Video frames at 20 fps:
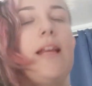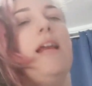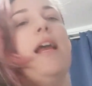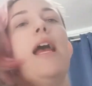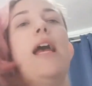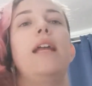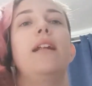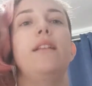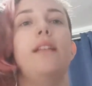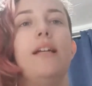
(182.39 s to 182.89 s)

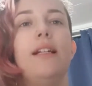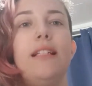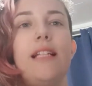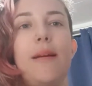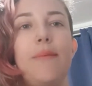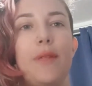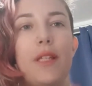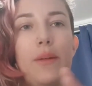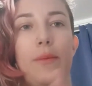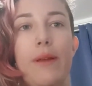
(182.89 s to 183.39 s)
And a lot of
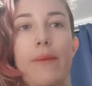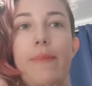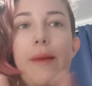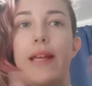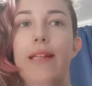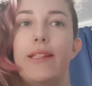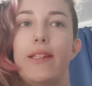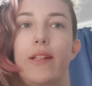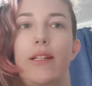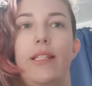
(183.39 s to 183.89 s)
times it'll be
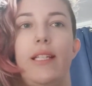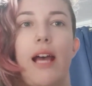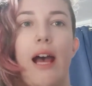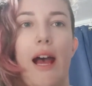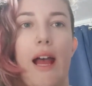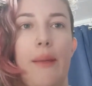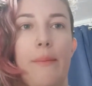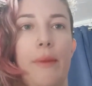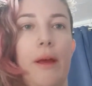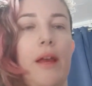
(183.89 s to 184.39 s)
based on
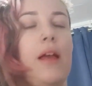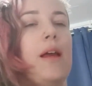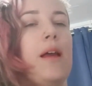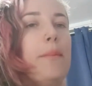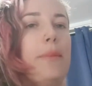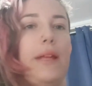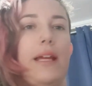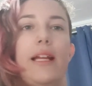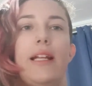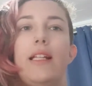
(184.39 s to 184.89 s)
time.
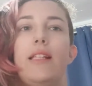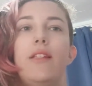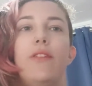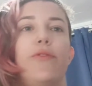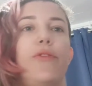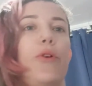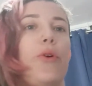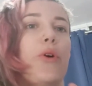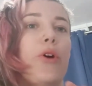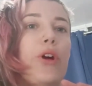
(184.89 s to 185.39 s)
Plans
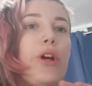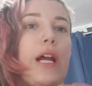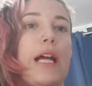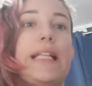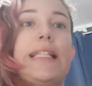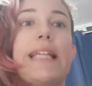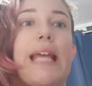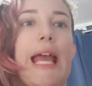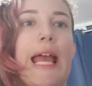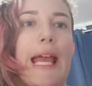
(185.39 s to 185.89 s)
for a
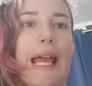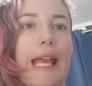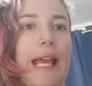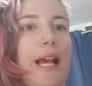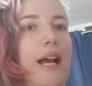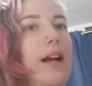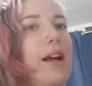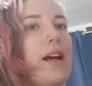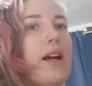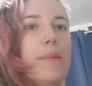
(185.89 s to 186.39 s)
day,
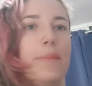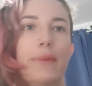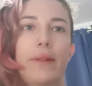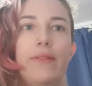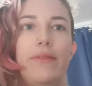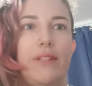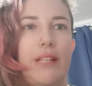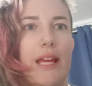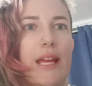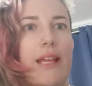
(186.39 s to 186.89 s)
a couple
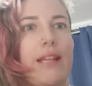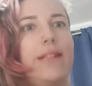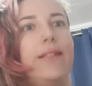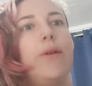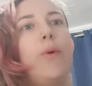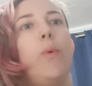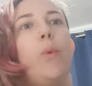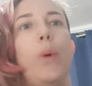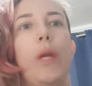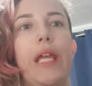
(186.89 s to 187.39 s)
of days, a
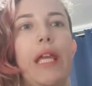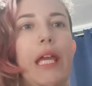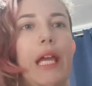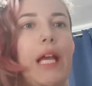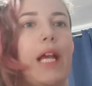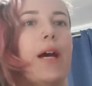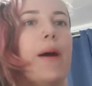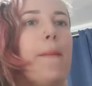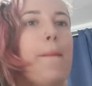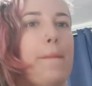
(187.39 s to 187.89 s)

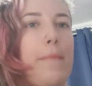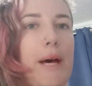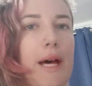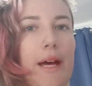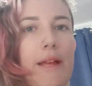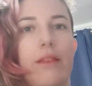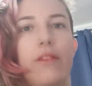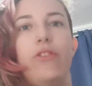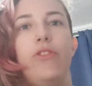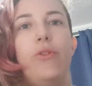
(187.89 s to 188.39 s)
week, a
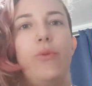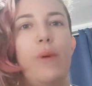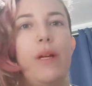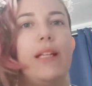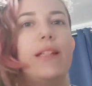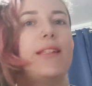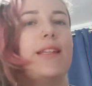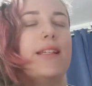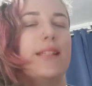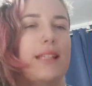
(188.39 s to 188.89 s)
month, 2
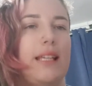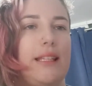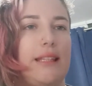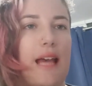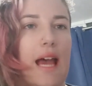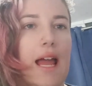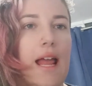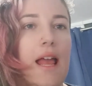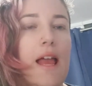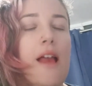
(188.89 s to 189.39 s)
weeks, things like
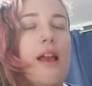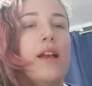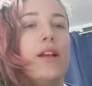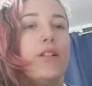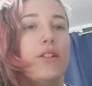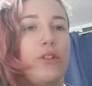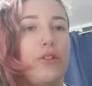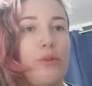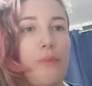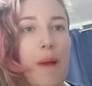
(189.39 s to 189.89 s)
that.
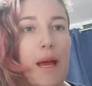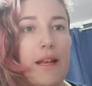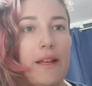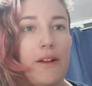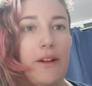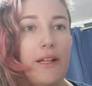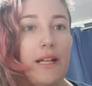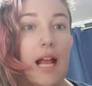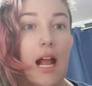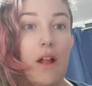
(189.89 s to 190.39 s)
So depending
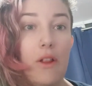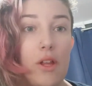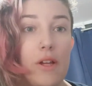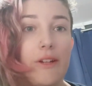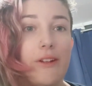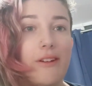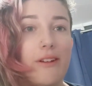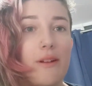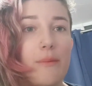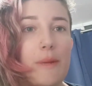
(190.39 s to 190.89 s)
on how long
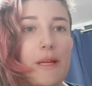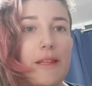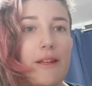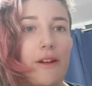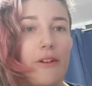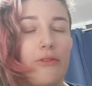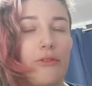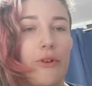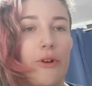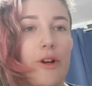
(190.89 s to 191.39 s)
you're going to be
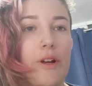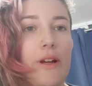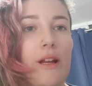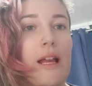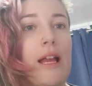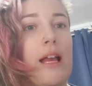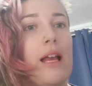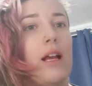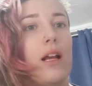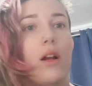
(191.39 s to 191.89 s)
there for,
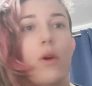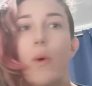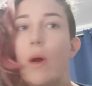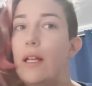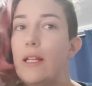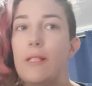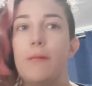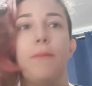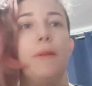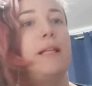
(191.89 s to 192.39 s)

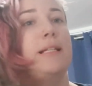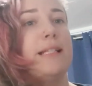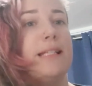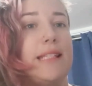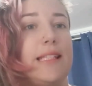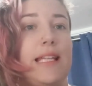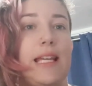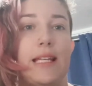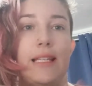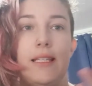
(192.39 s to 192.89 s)
¿cuáles planes
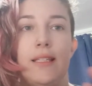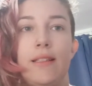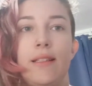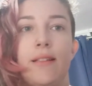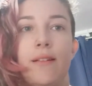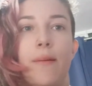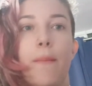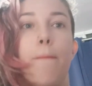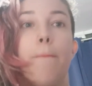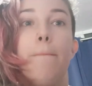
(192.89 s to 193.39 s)
tienen
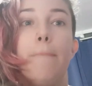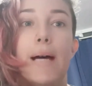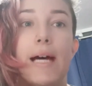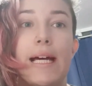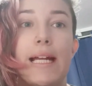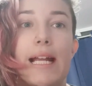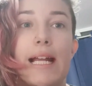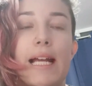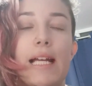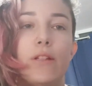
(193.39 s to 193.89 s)

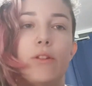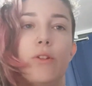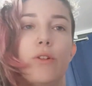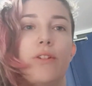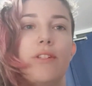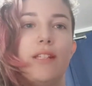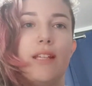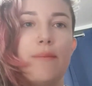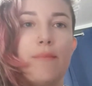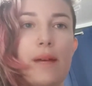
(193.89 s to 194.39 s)
para 2
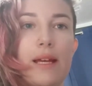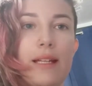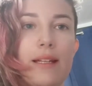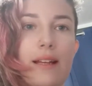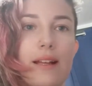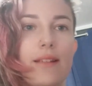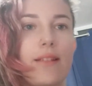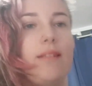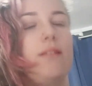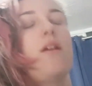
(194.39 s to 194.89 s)

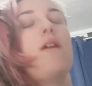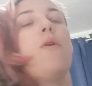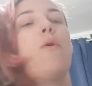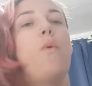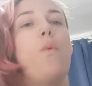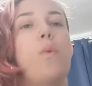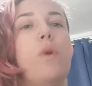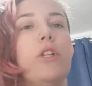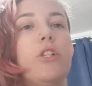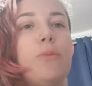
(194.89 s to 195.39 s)
semanas?
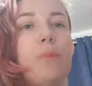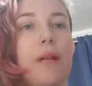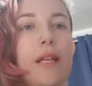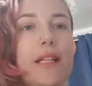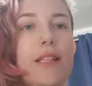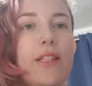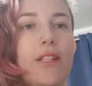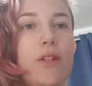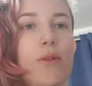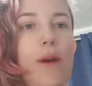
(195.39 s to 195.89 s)
Which
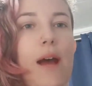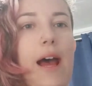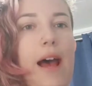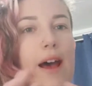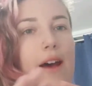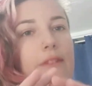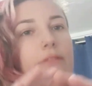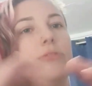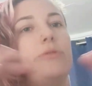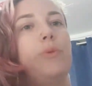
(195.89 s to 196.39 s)
plans do you
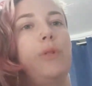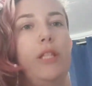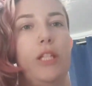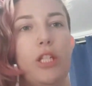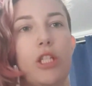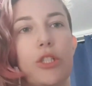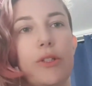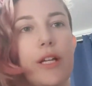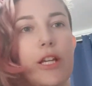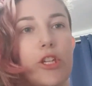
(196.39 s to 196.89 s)
have with a
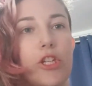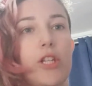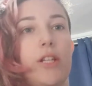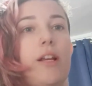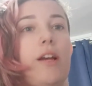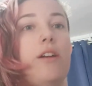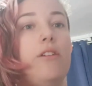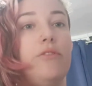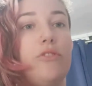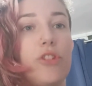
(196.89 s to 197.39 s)
duration
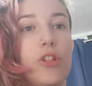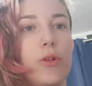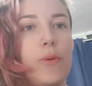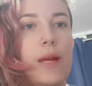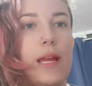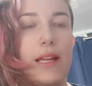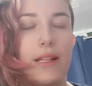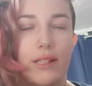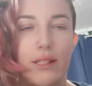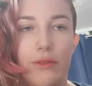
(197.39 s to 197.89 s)
of 2
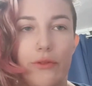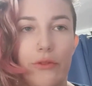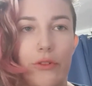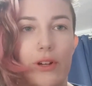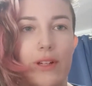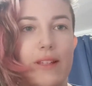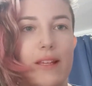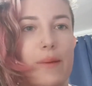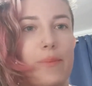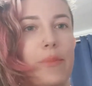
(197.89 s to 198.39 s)
weeks, for
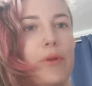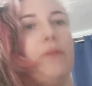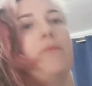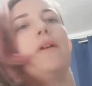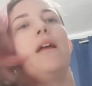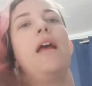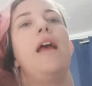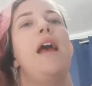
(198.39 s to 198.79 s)
example?